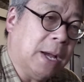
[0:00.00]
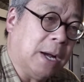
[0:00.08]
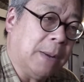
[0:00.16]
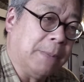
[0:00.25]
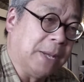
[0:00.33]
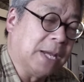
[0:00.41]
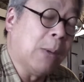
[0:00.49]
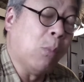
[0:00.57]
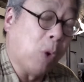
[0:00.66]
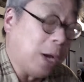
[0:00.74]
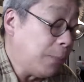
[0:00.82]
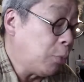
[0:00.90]
uh,
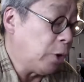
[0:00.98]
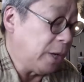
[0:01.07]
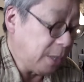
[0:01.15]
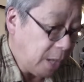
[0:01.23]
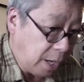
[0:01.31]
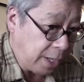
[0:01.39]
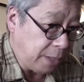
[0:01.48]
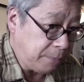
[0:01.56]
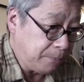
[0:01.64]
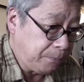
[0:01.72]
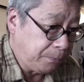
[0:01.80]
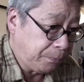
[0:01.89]
become 1.9.
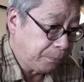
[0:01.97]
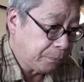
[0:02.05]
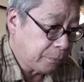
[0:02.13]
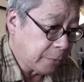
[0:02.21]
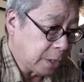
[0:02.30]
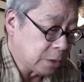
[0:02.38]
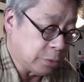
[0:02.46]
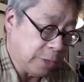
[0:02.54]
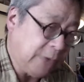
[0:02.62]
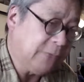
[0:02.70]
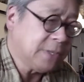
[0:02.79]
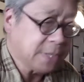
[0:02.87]
So
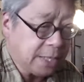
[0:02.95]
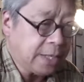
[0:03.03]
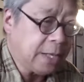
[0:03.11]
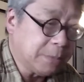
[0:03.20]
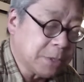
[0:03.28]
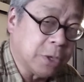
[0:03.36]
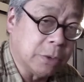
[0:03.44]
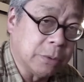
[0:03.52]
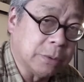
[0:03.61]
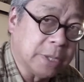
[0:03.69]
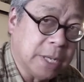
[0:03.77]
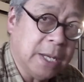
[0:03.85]
even selenium
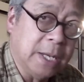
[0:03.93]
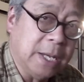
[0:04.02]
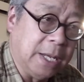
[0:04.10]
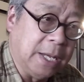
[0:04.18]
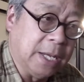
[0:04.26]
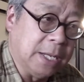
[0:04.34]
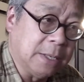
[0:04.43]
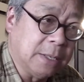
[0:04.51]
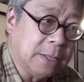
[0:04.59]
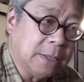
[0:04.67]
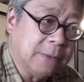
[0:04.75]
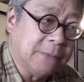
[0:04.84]
toned, it
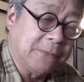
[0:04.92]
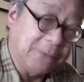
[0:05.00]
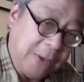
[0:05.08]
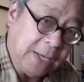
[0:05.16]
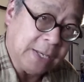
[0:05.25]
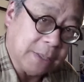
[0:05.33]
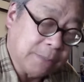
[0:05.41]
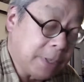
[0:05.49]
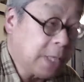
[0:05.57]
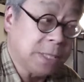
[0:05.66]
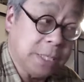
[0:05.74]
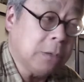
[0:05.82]
faded,
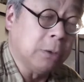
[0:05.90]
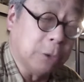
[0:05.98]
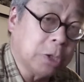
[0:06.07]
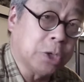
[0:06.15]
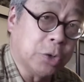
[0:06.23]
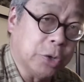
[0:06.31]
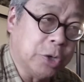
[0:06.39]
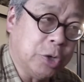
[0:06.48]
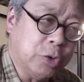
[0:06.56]
but it still looked good.